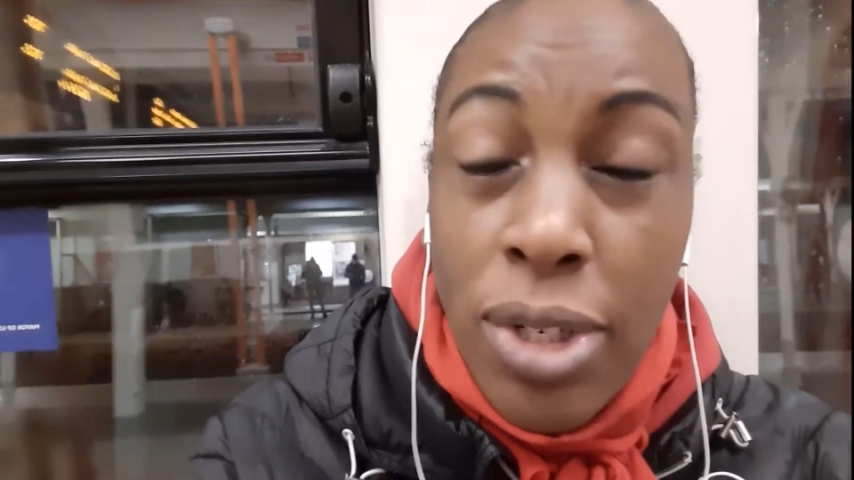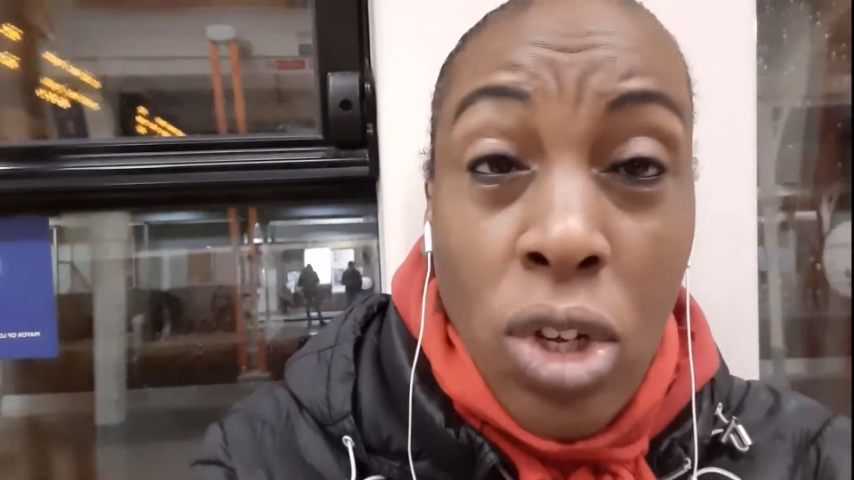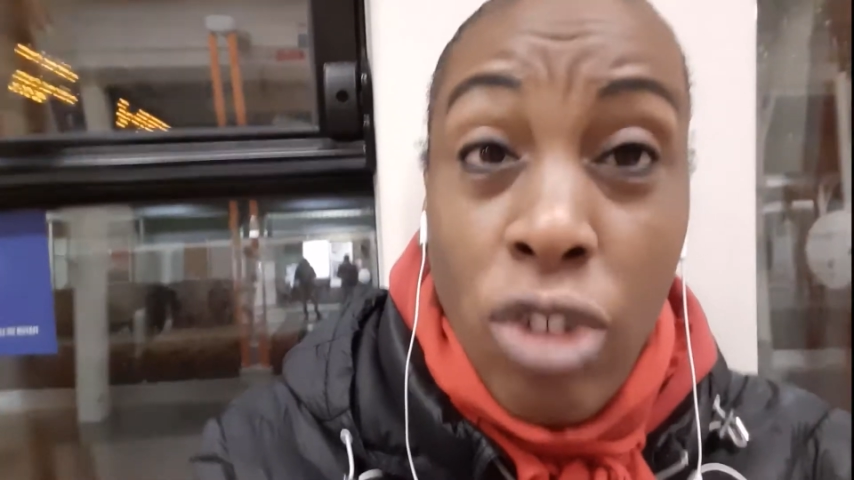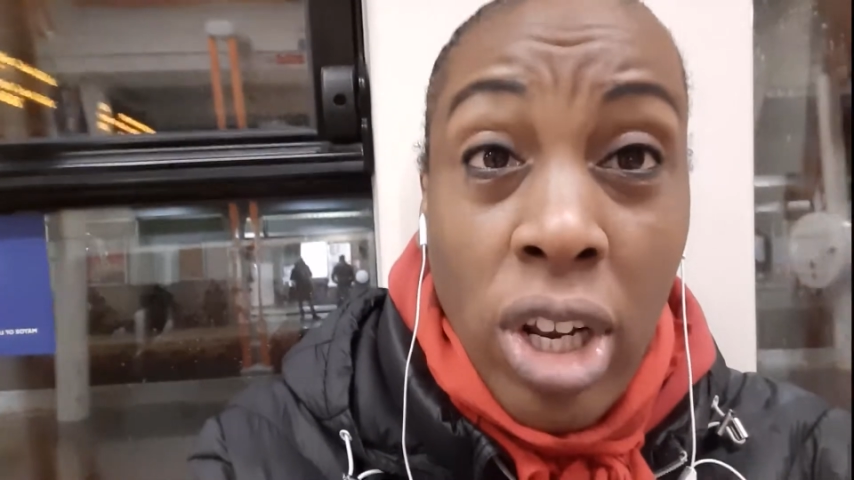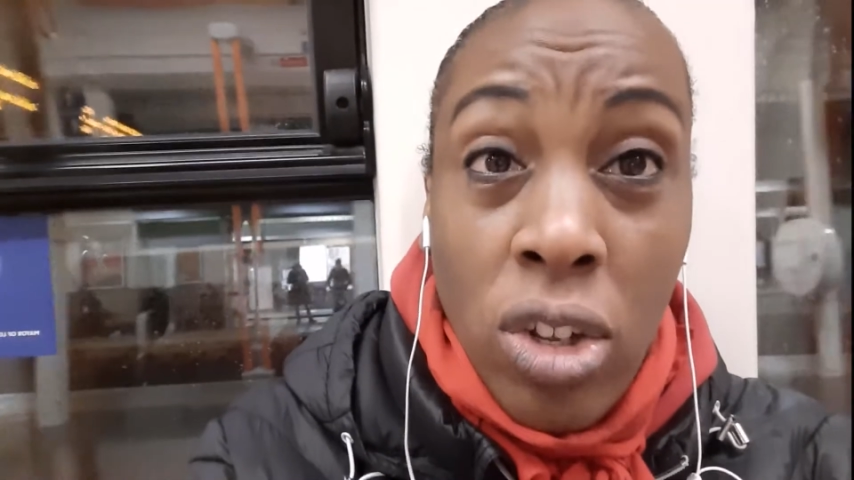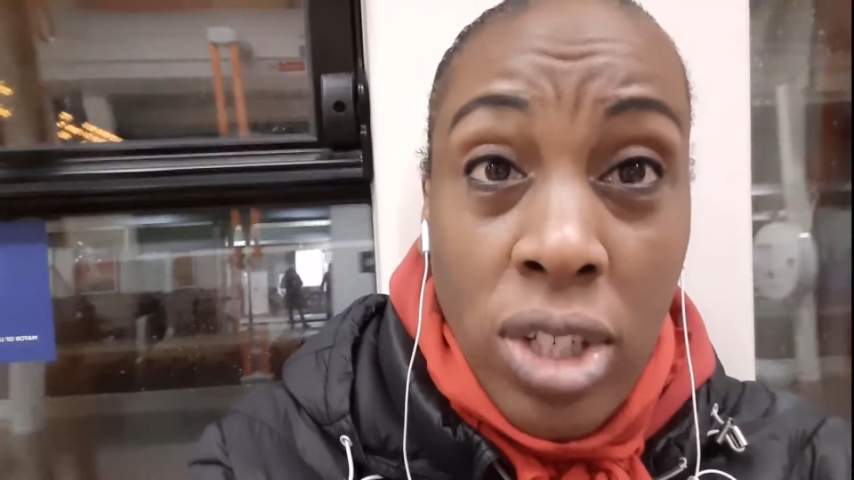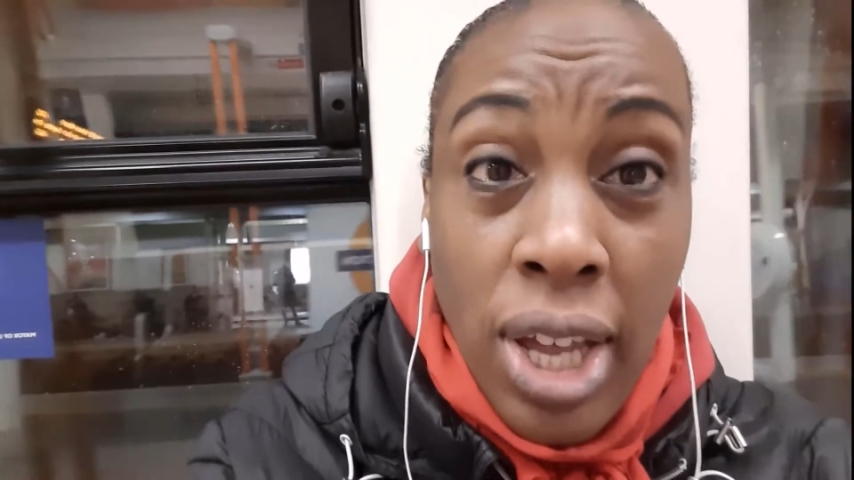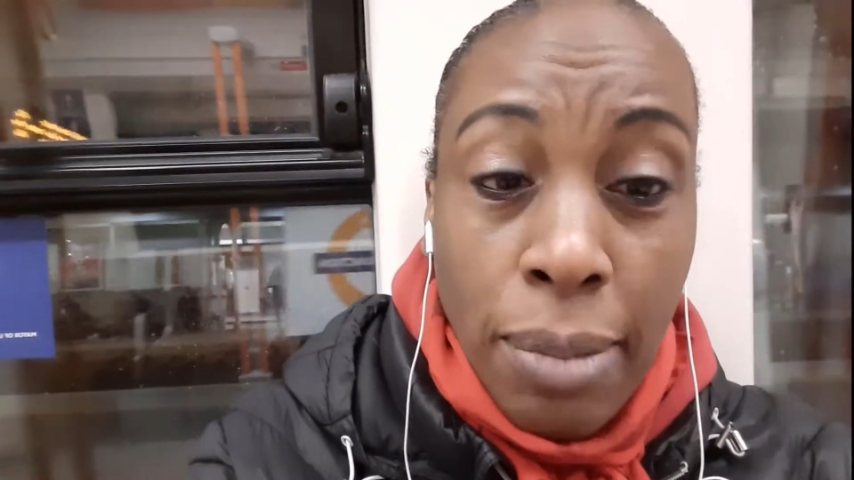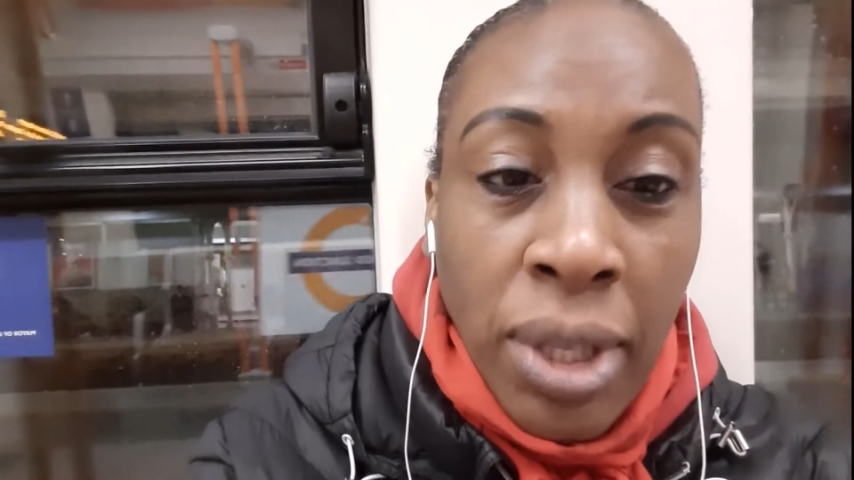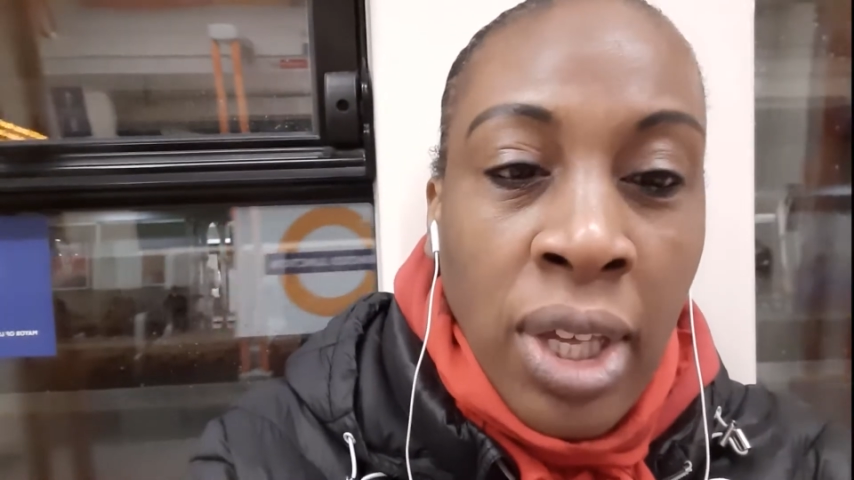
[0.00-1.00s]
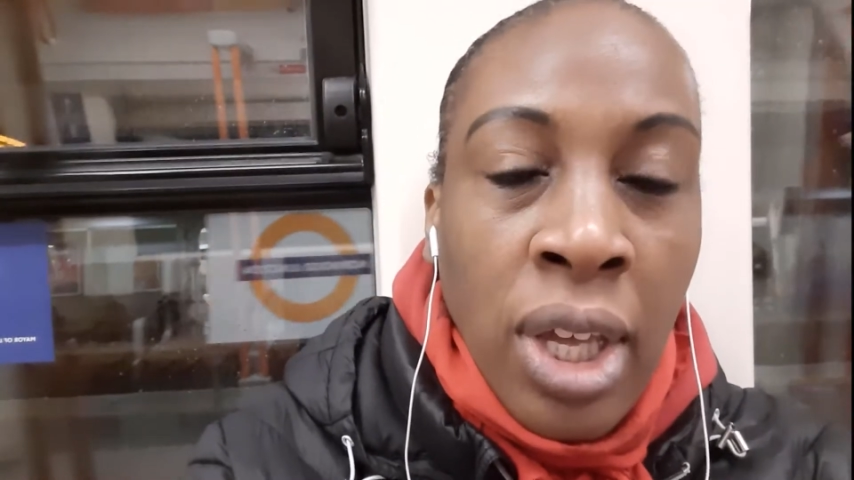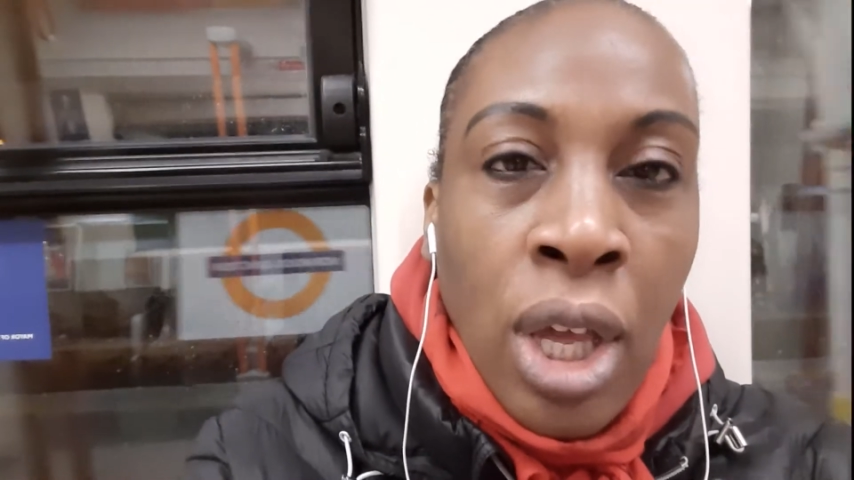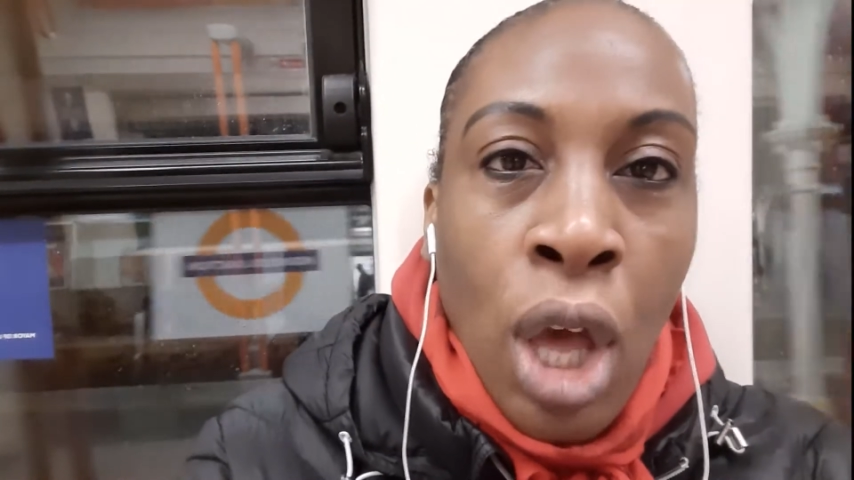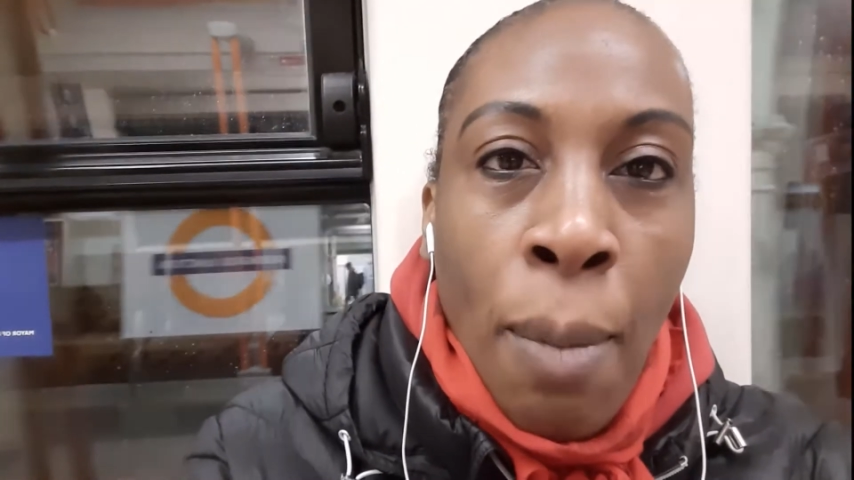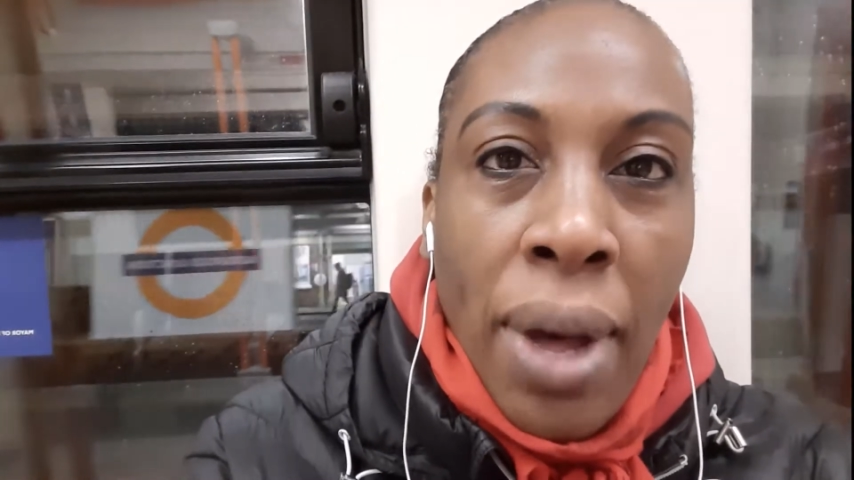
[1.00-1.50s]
It's not really a long time,